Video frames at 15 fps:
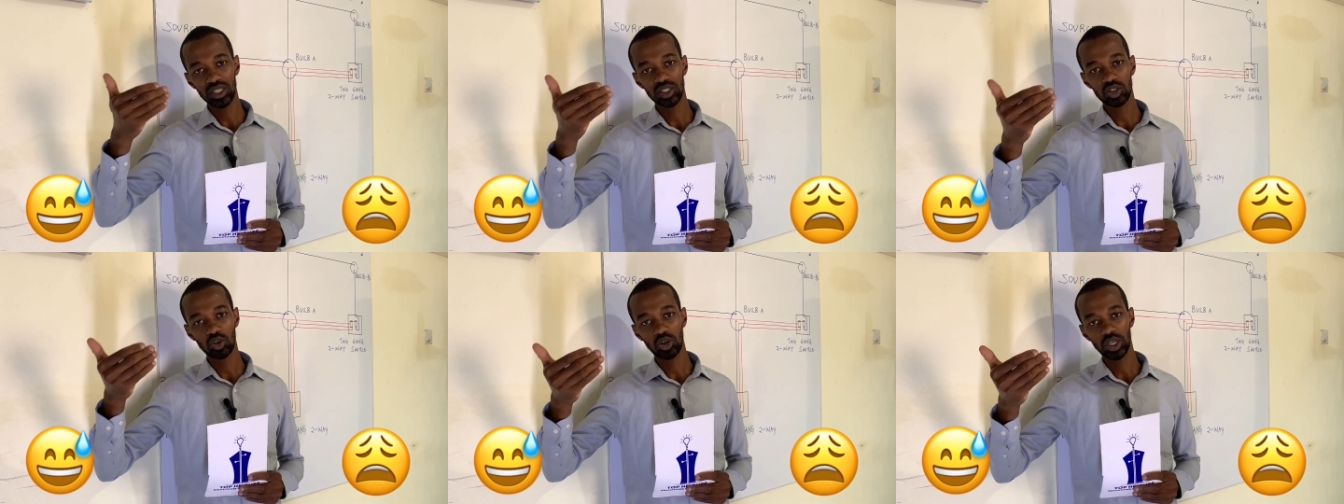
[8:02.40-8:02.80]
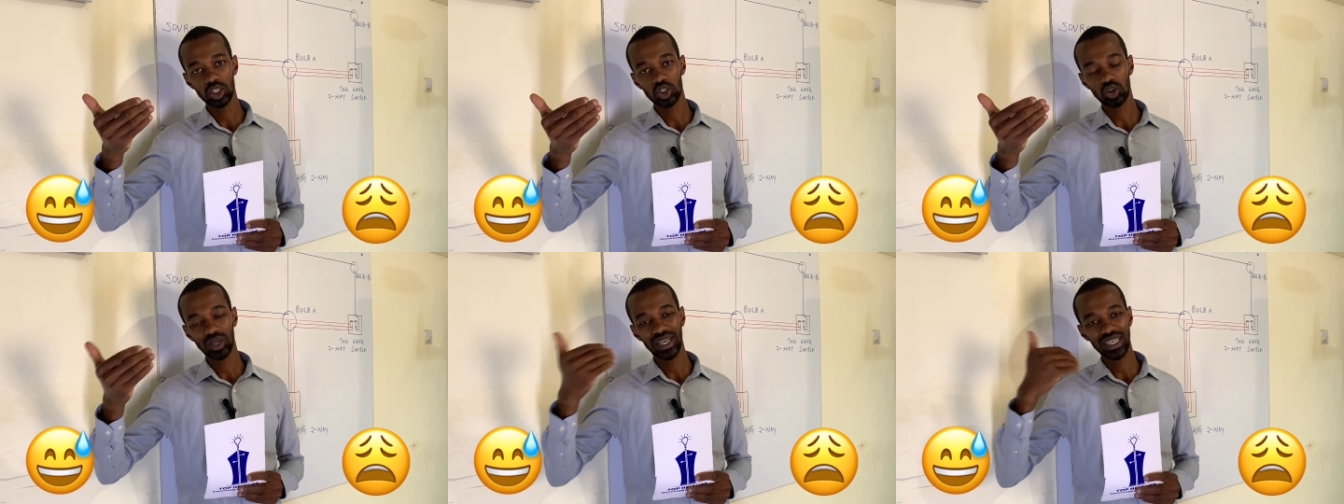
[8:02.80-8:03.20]

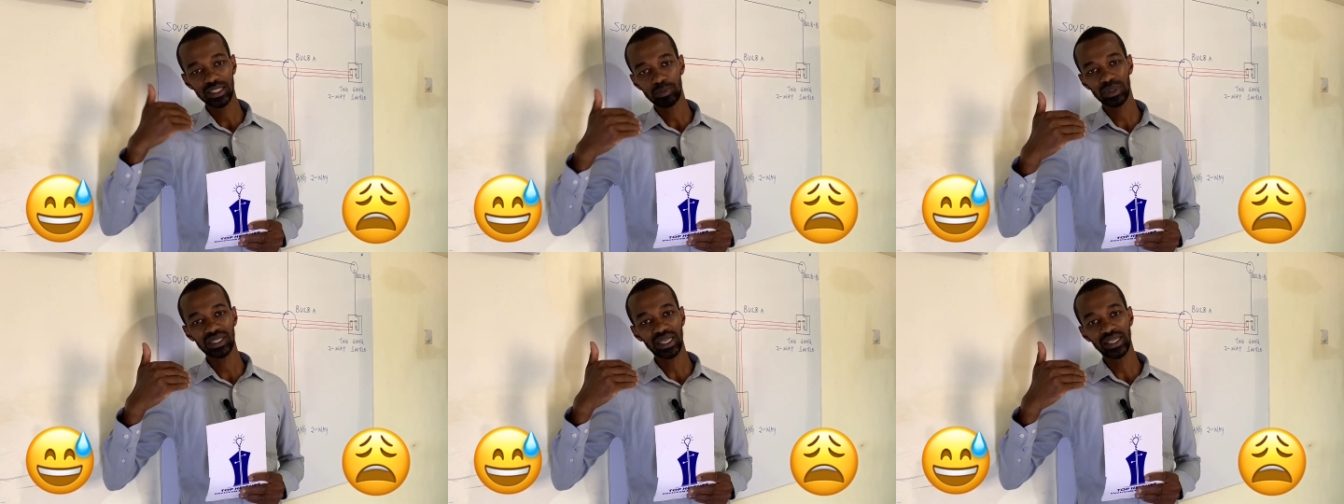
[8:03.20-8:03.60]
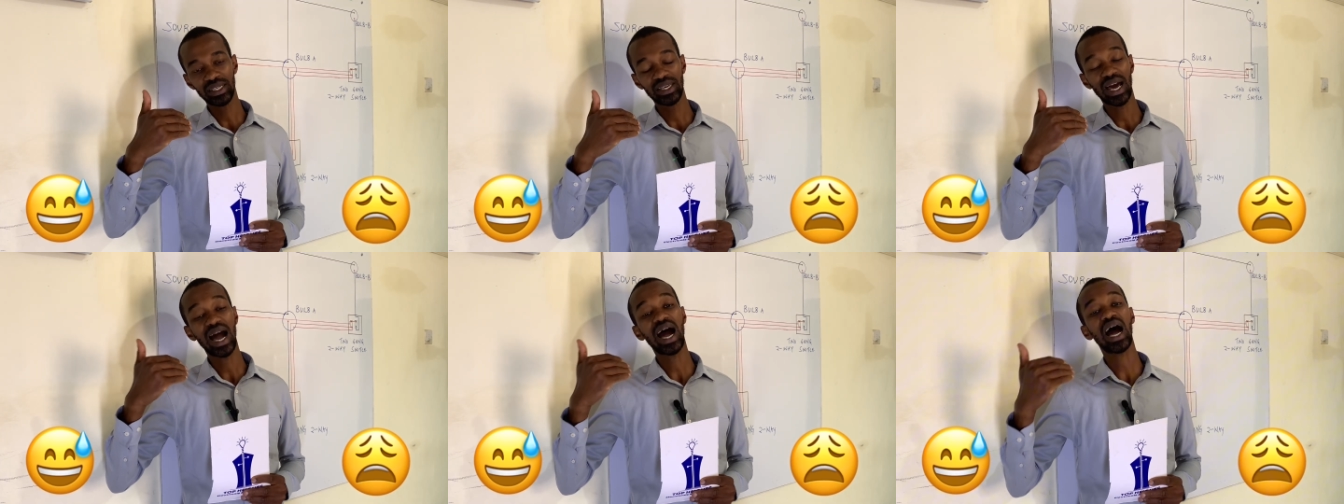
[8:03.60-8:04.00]
installation, especially
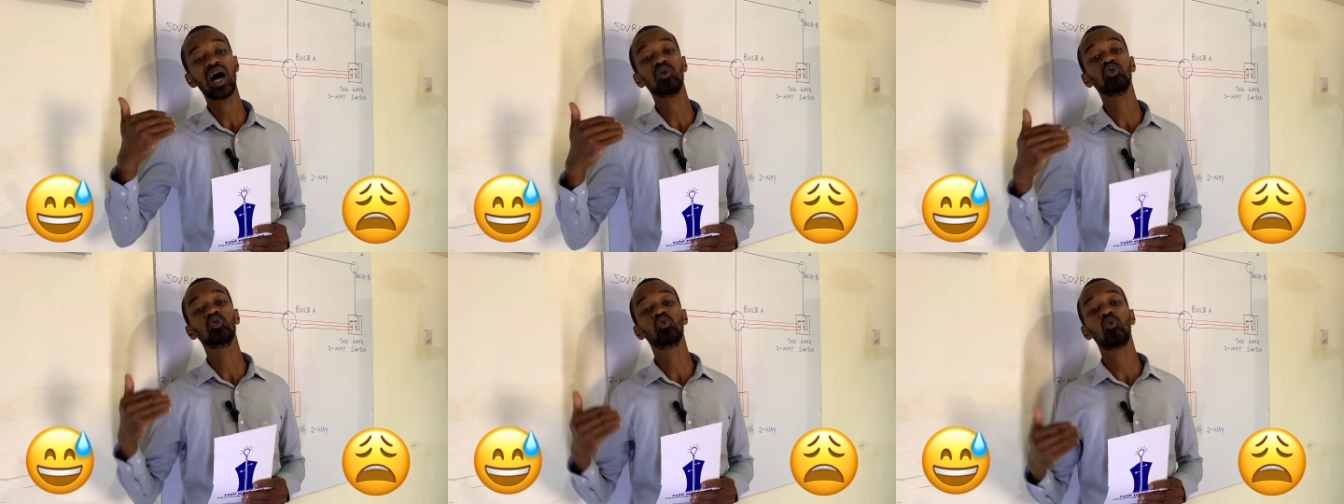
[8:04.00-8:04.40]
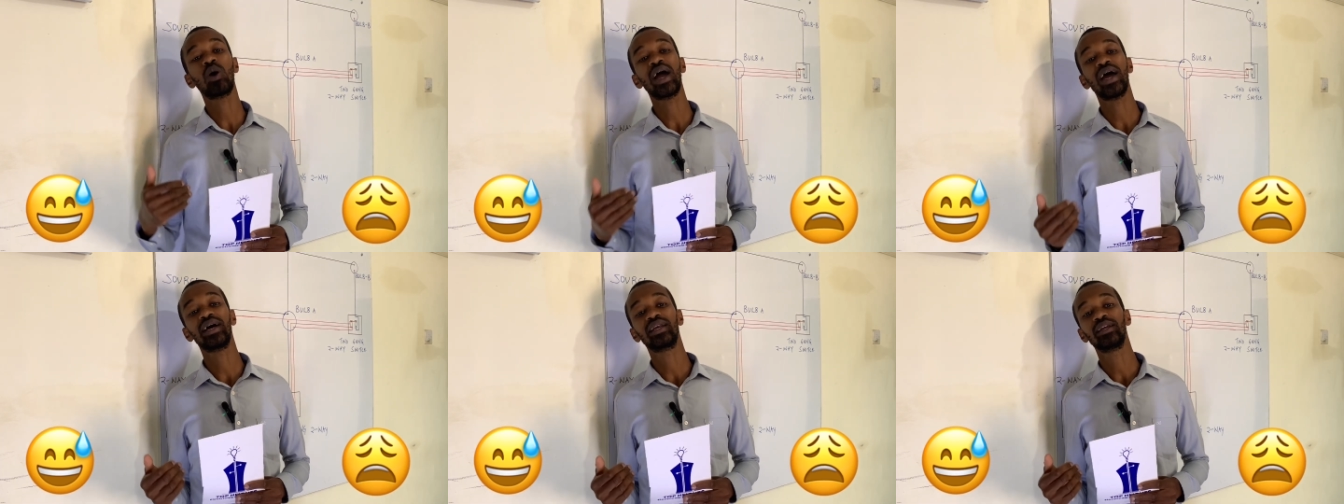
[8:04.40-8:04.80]
in a house
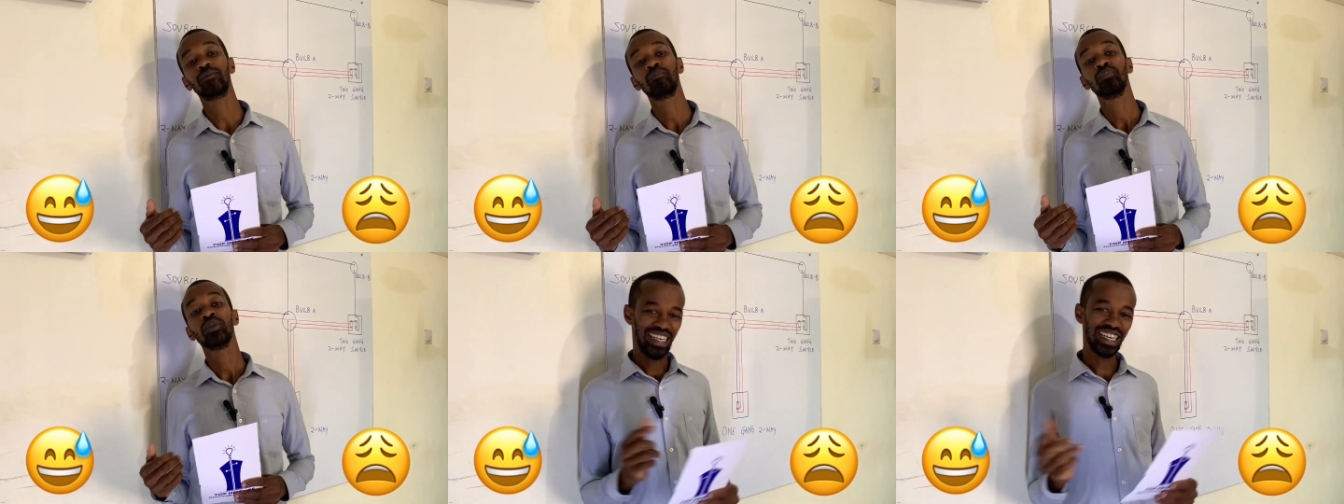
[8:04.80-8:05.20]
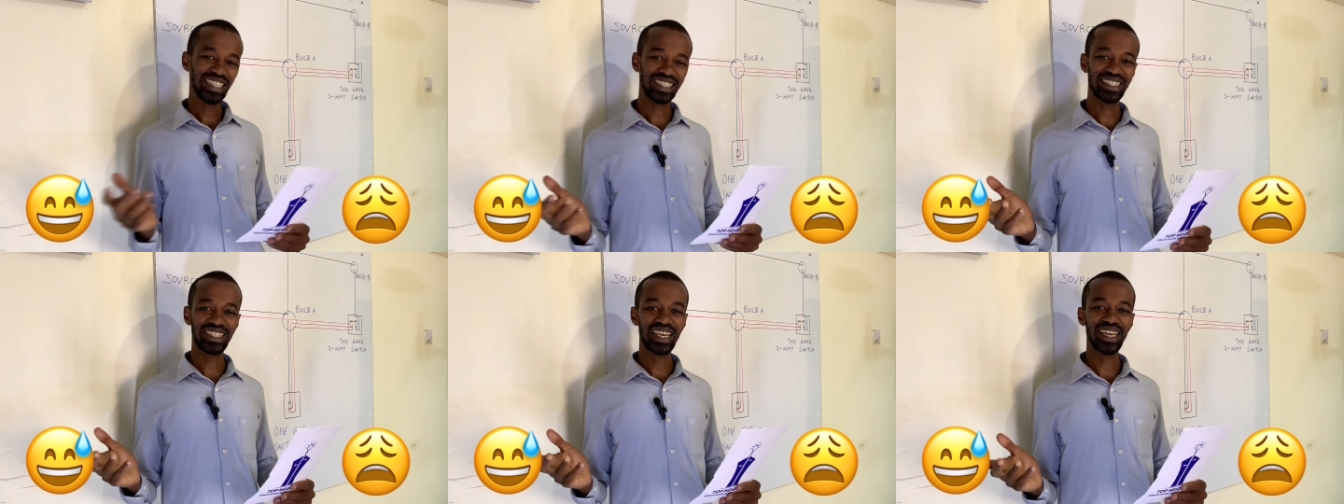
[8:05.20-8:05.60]
wiring.
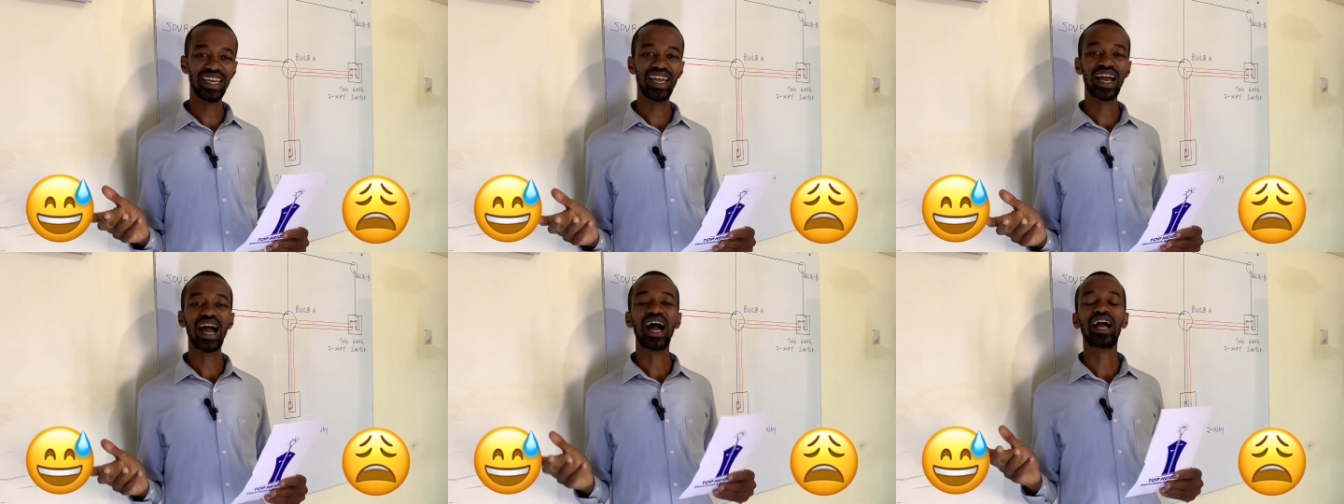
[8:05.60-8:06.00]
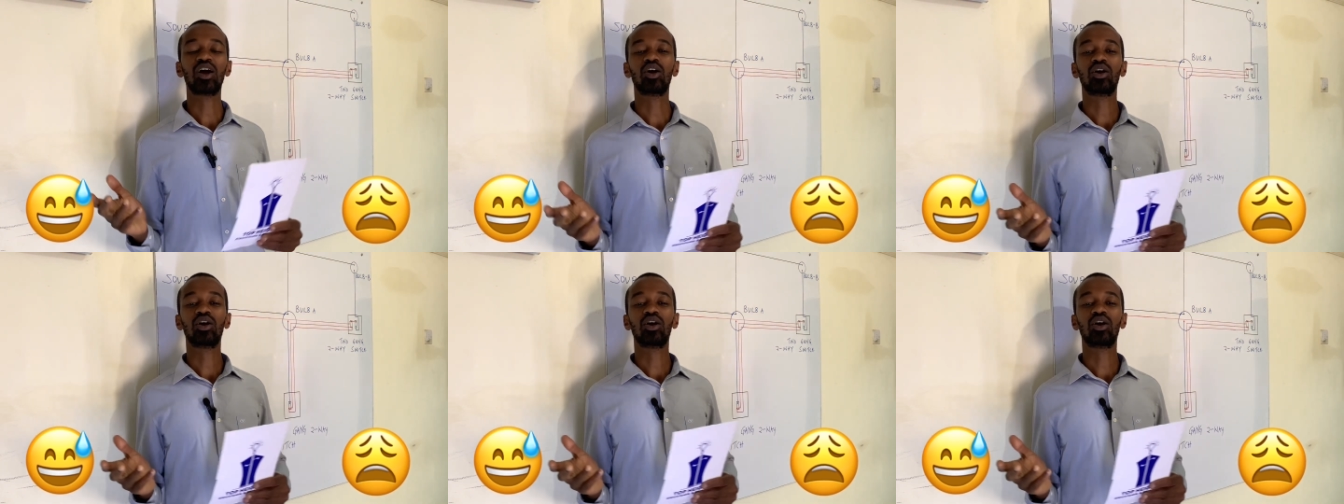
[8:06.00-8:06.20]
Let's say a